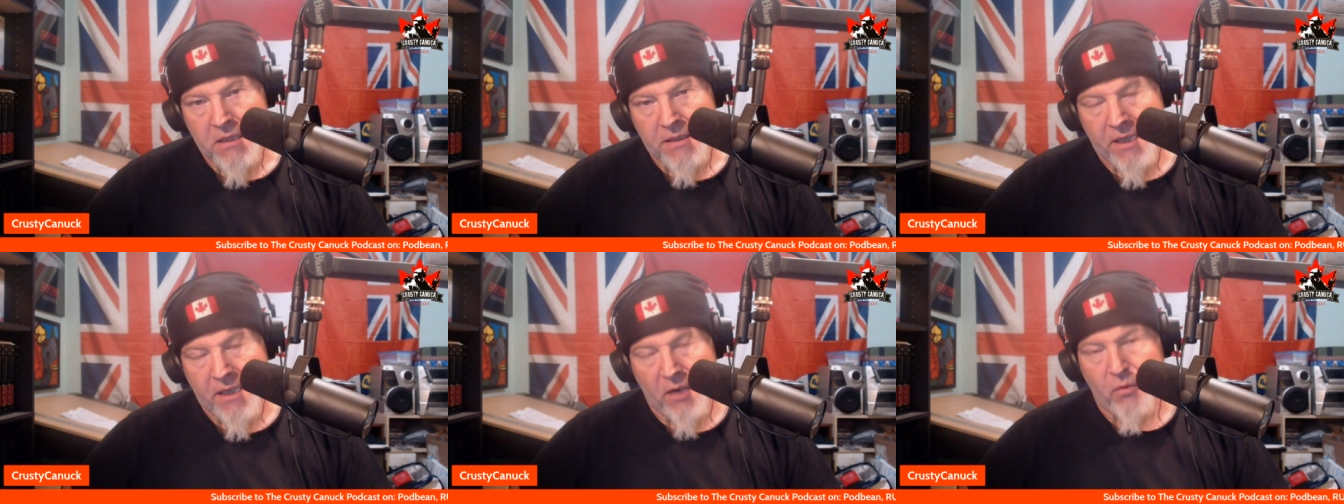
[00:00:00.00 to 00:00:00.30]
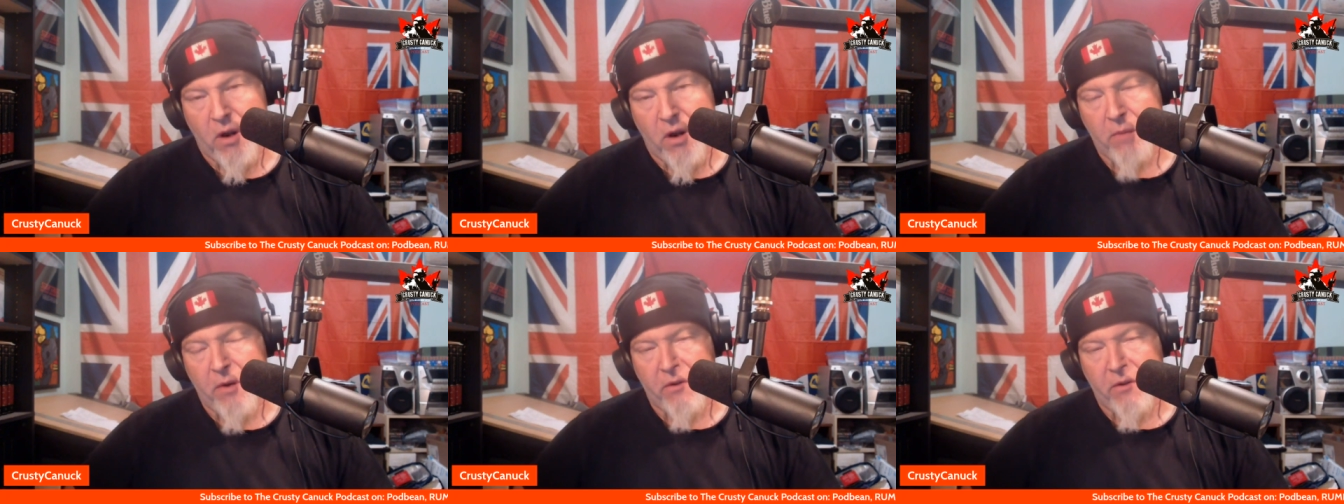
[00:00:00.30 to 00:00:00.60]
They don't
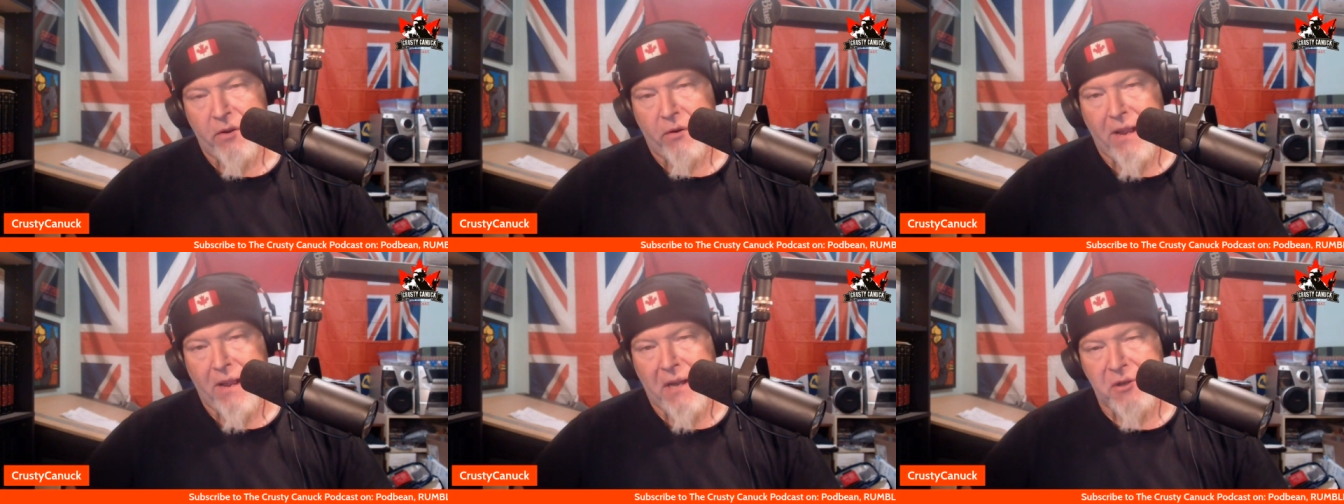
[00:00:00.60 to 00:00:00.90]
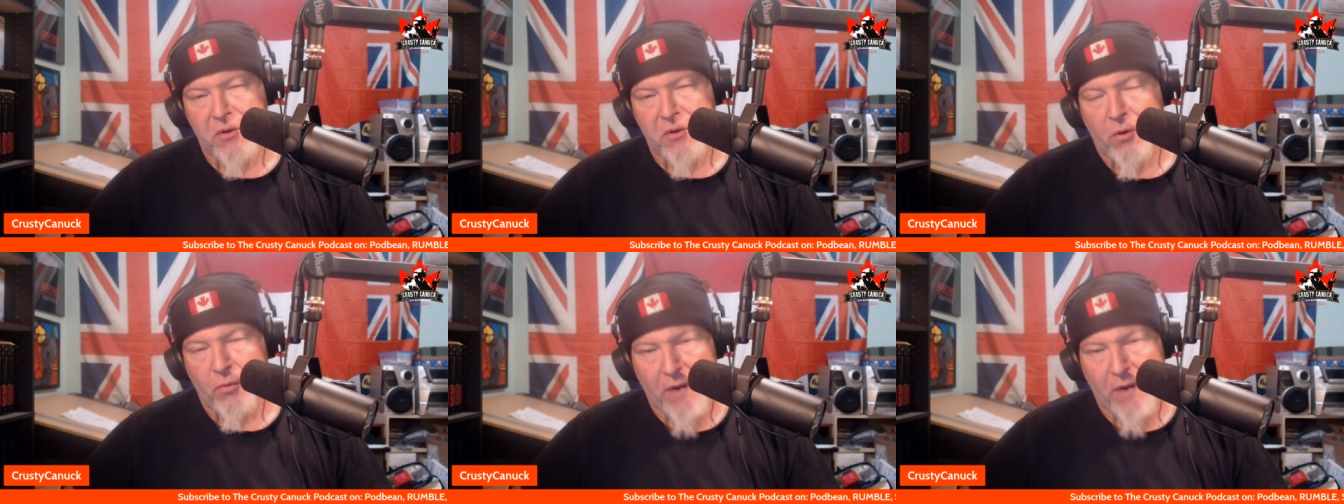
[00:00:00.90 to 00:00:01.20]
worry about their
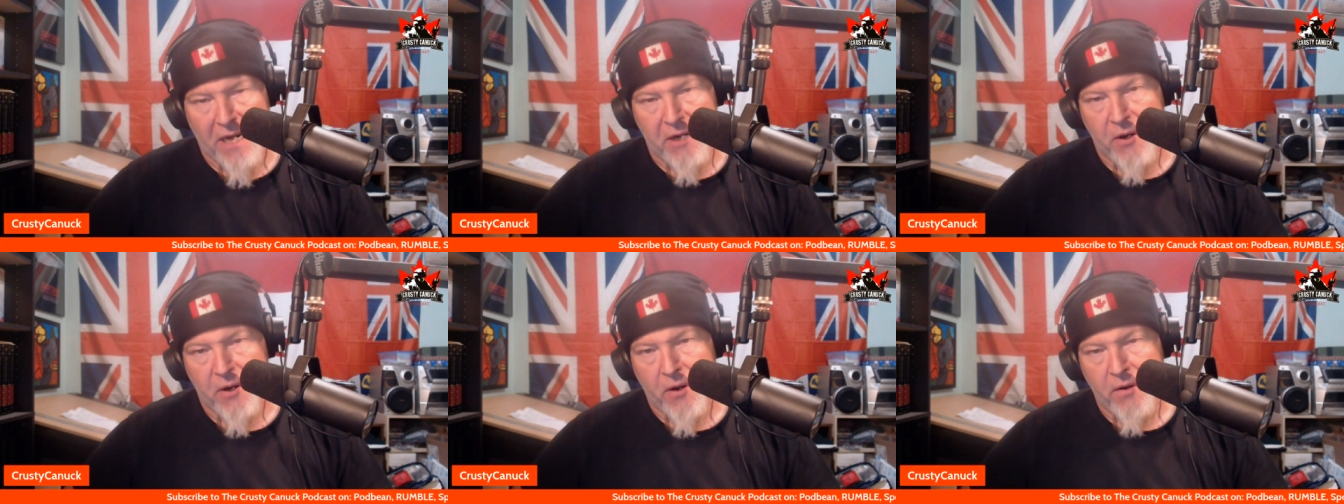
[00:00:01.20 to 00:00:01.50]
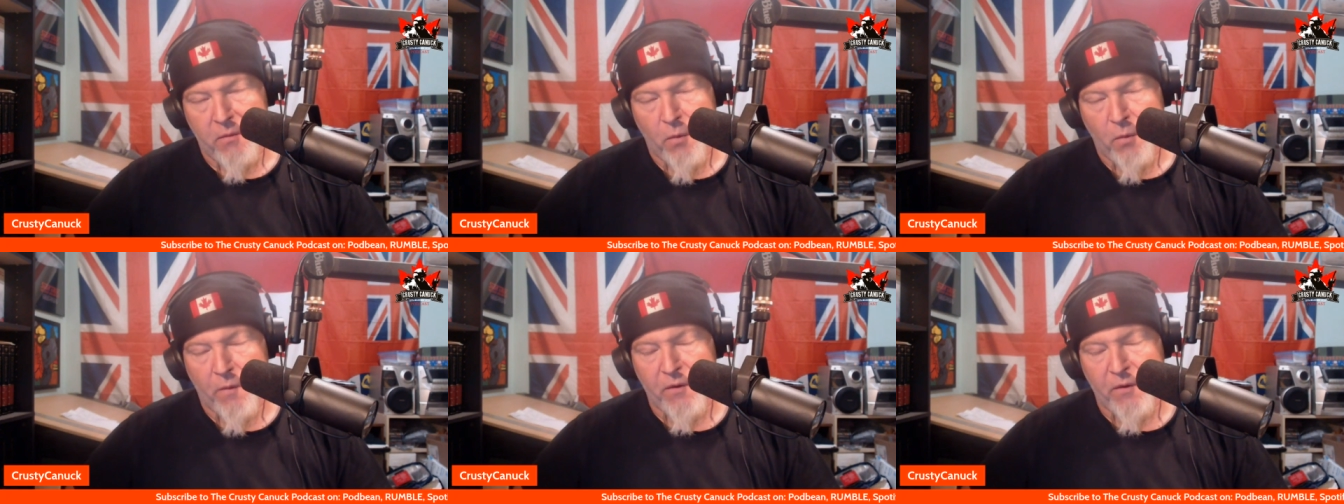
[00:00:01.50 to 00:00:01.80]
actual
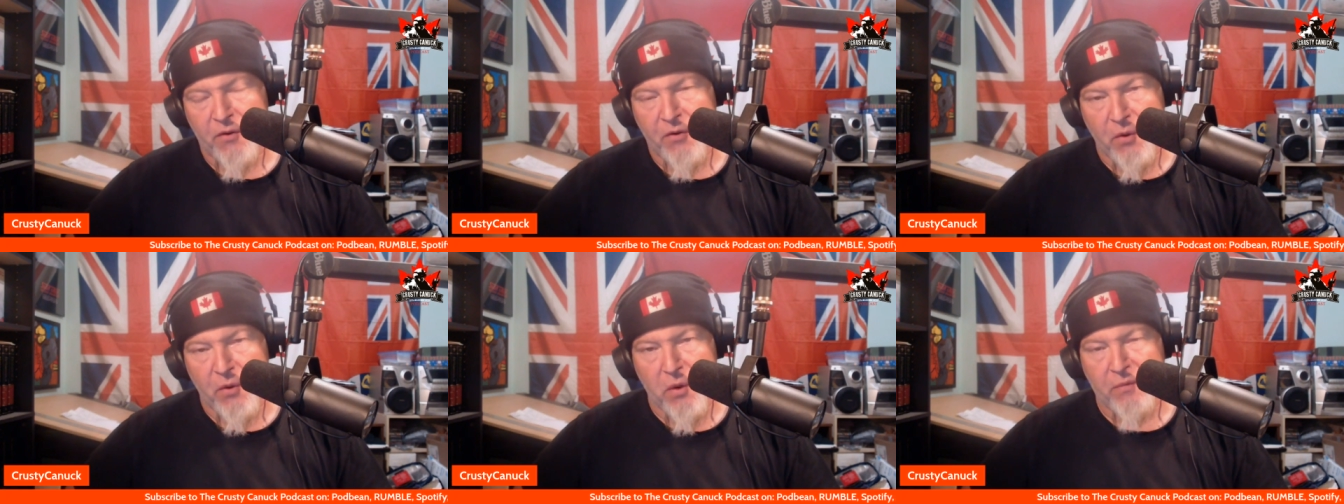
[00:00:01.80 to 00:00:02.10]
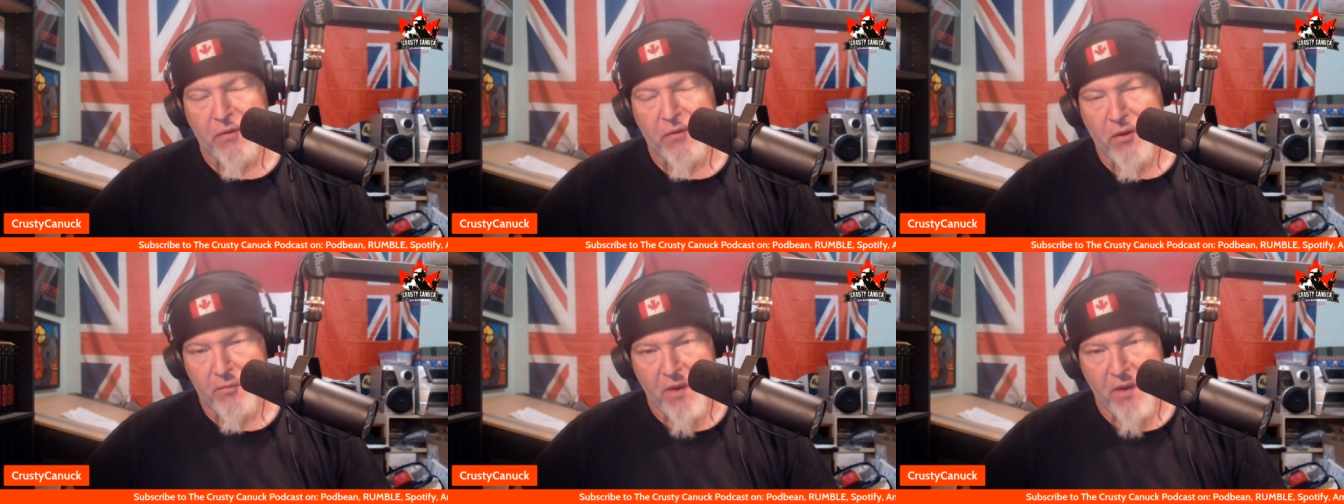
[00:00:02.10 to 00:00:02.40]
record and what they're doing
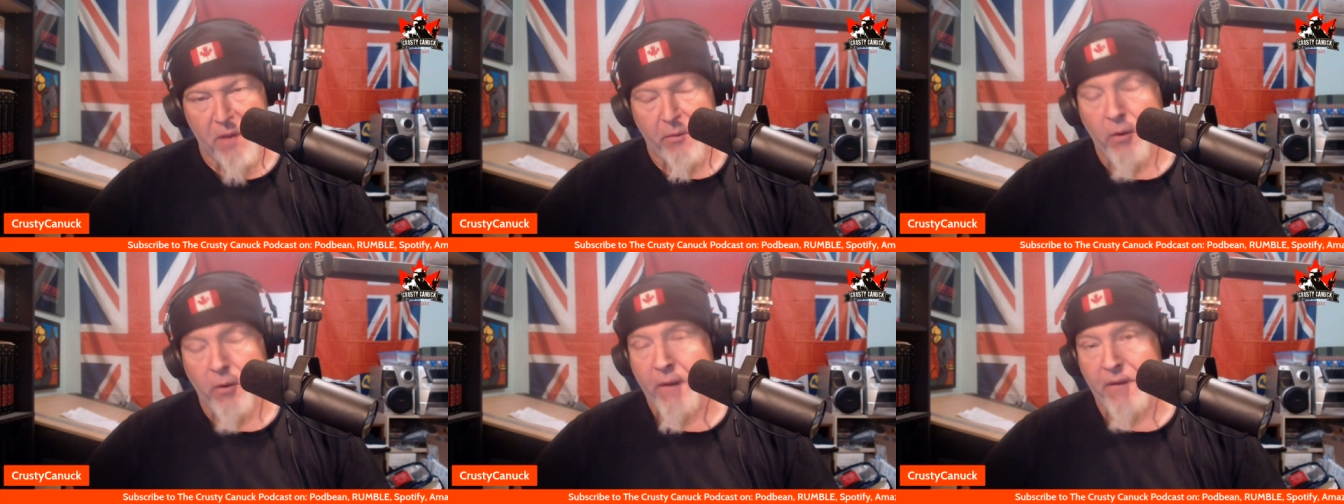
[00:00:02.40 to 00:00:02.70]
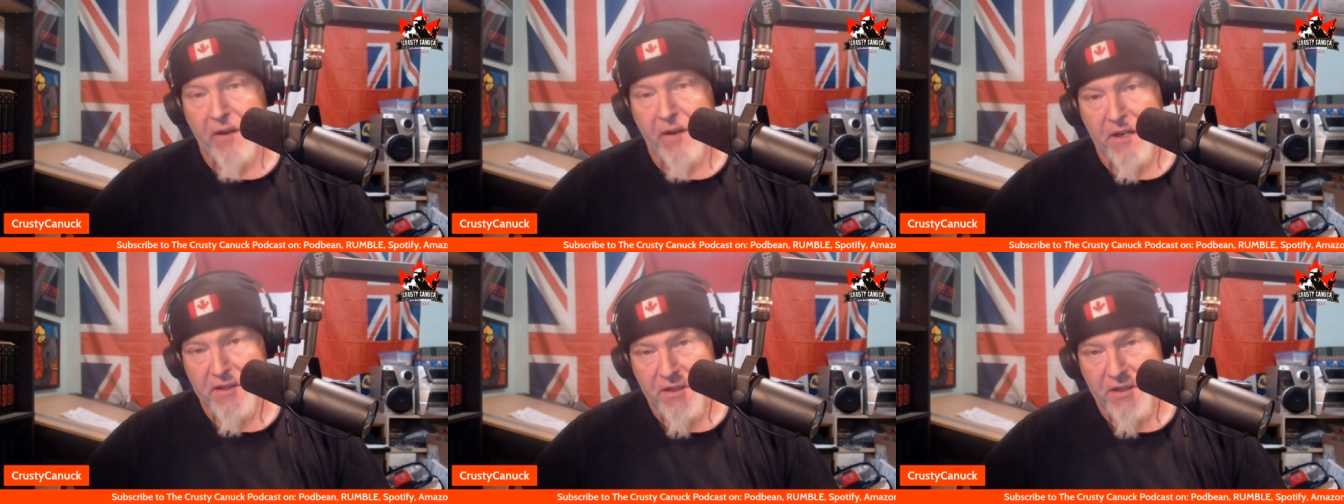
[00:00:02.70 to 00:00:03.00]
for the people
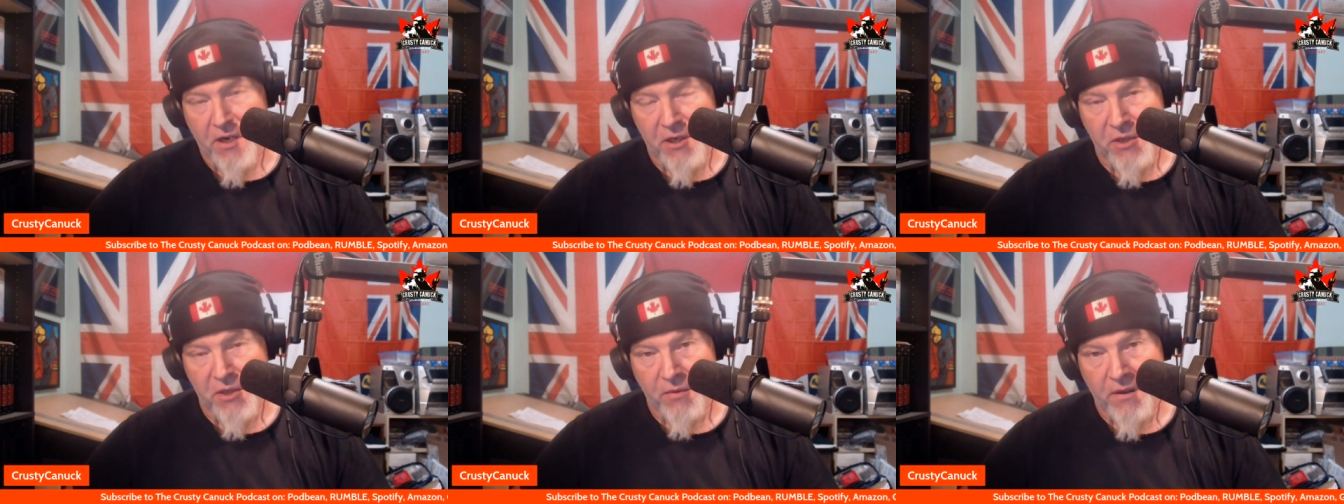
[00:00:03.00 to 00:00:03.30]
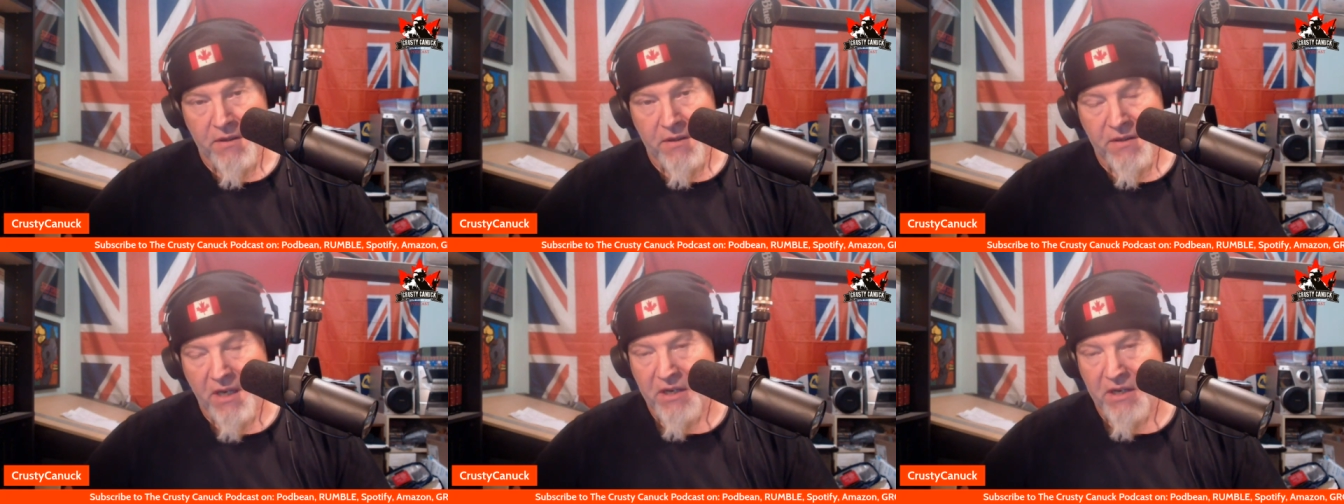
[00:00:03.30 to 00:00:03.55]
and the constituents.